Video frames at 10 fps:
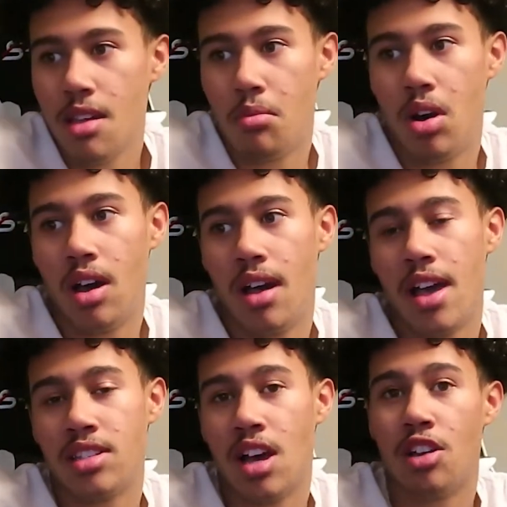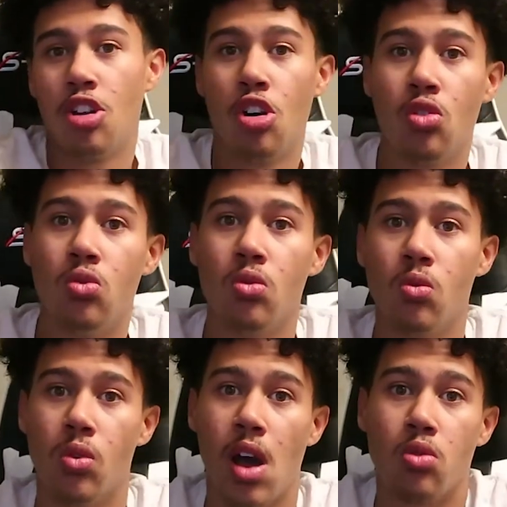But as y'all know,
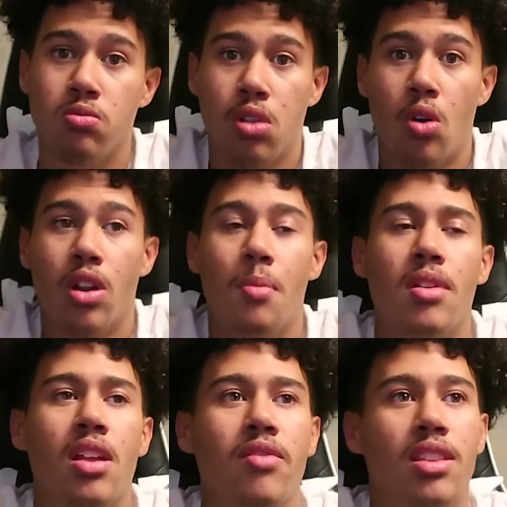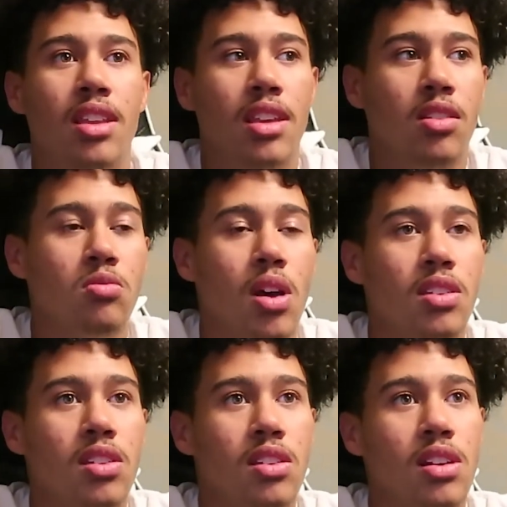when I was blowing up and everything, it was my
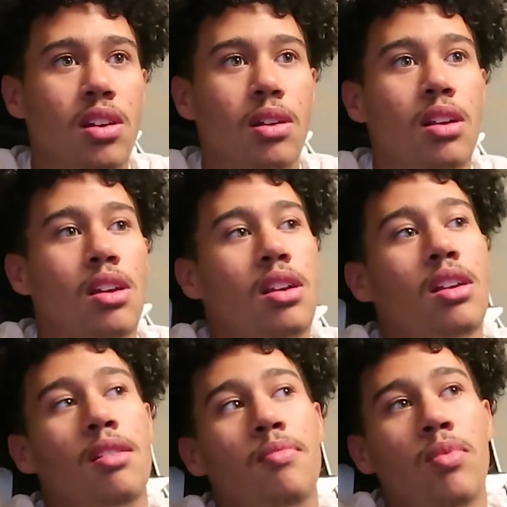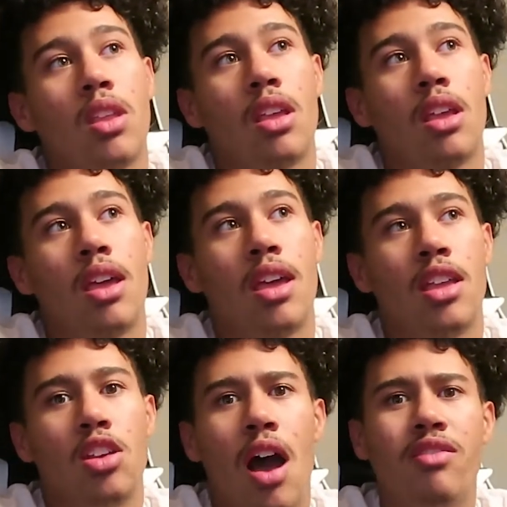senior year.
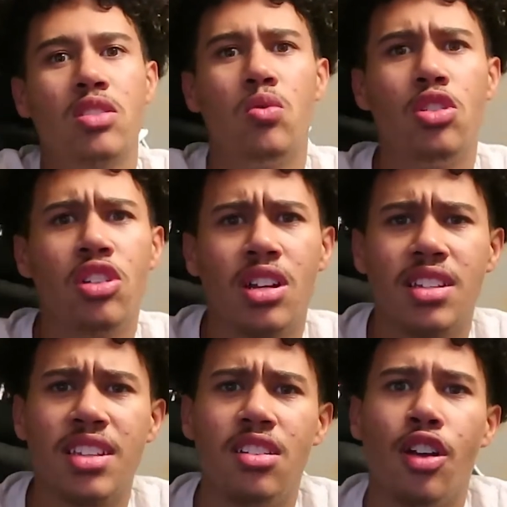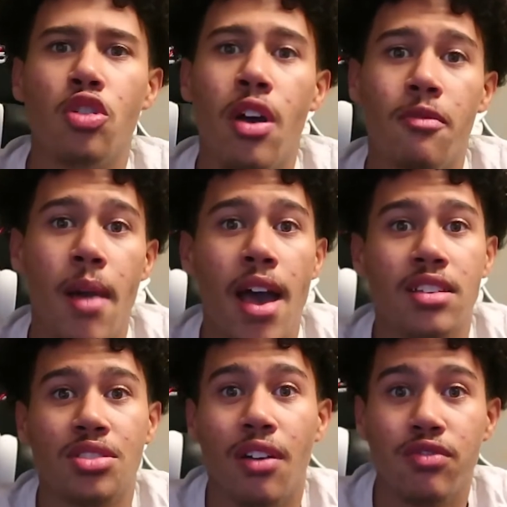And obviously when you're in your senior year, you have mad
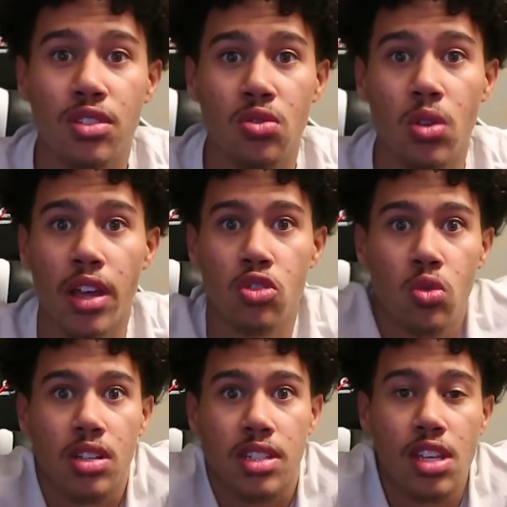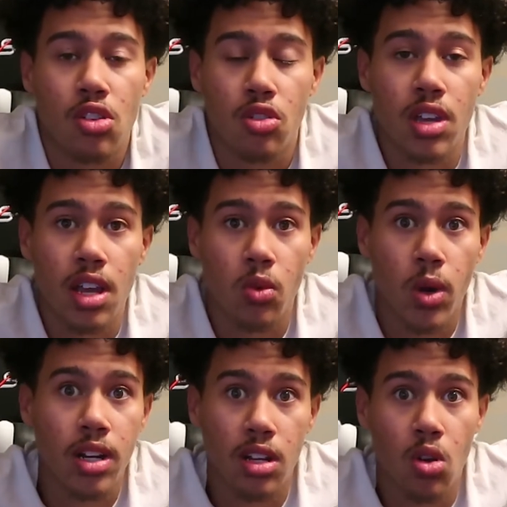stuff to do. Like, you a senior, you're getting
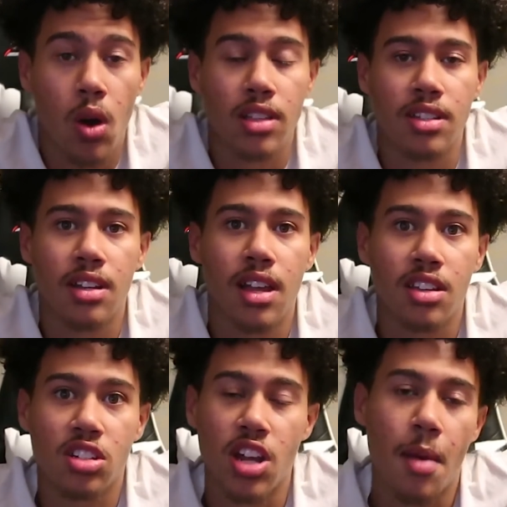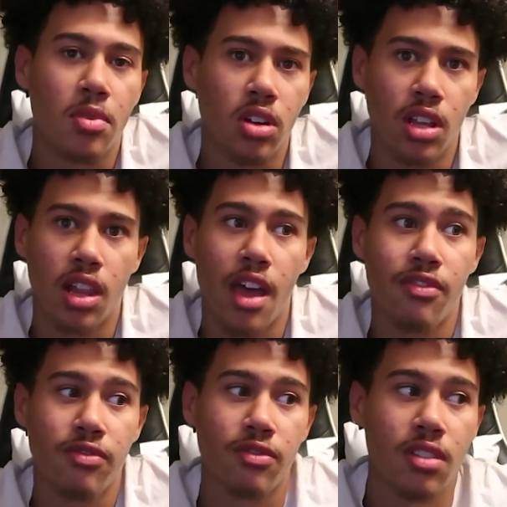ready to go on to the next chapter in your life,